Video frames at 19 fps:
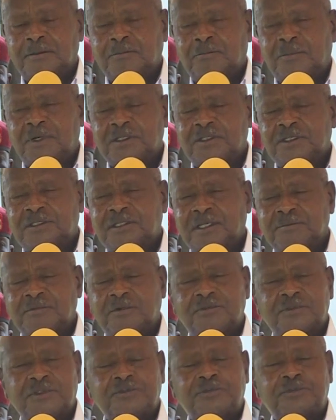By the time
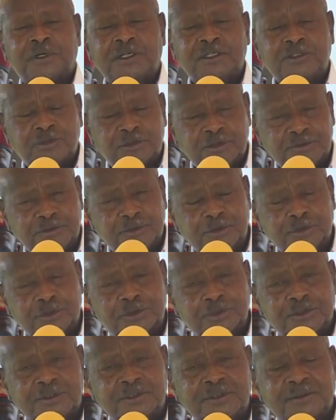of the French
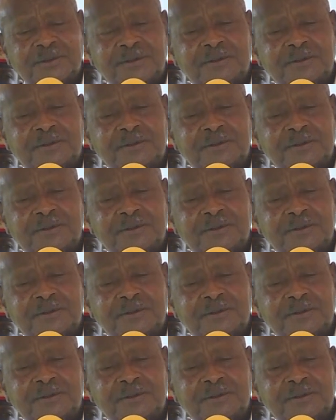Revolution,